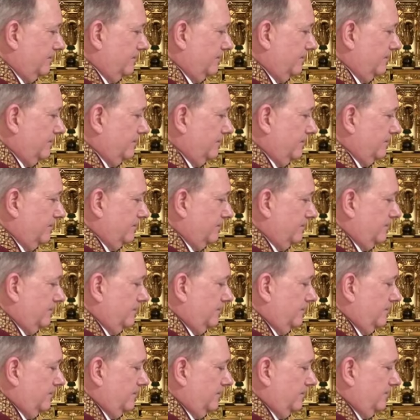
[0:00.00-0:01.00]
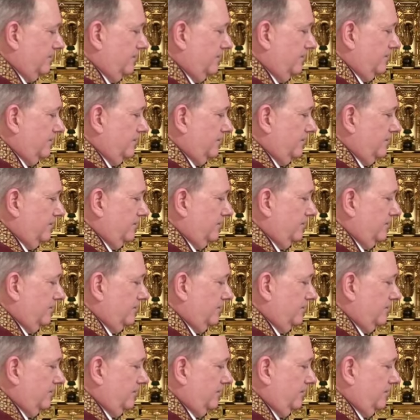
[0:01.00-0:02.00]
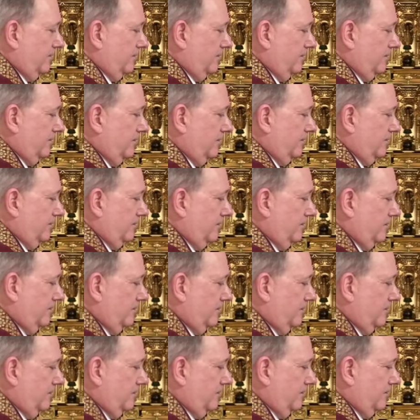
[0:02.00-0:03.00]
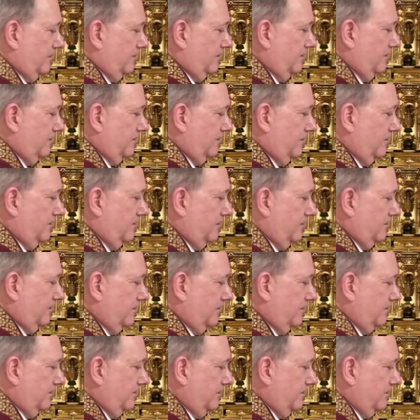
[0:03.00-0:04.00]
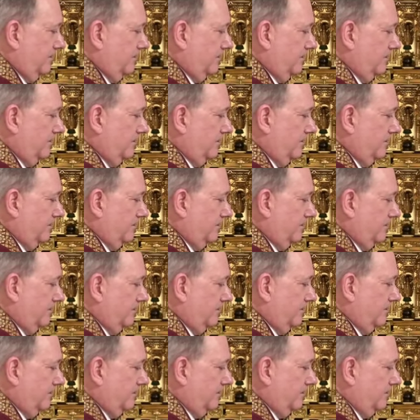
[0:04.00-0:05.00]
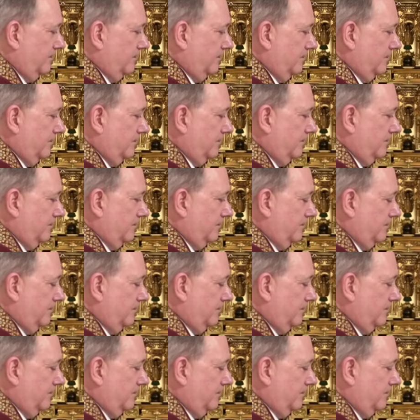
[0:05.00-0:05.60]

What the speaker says: [no speech]